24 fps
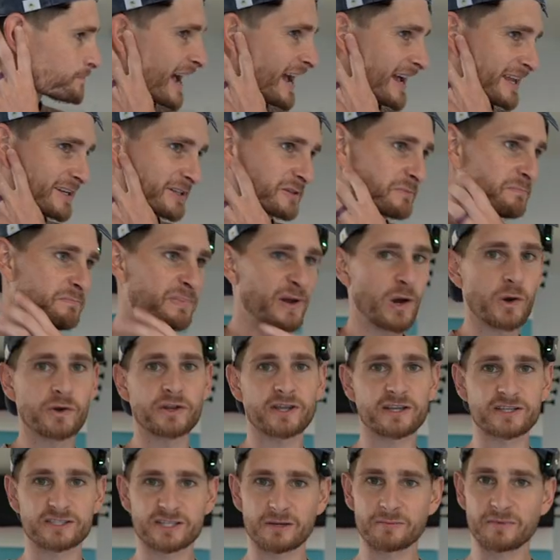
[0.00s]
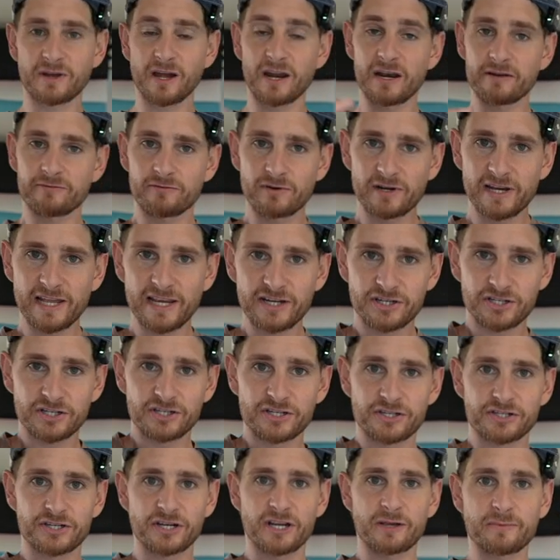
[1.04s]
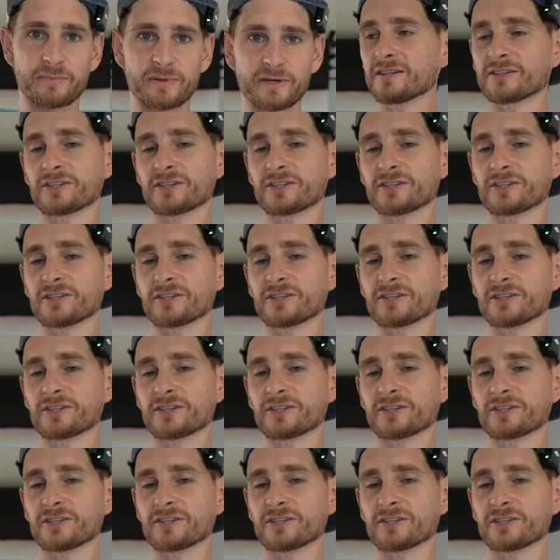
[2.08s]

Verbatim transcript: and building some kind of relationship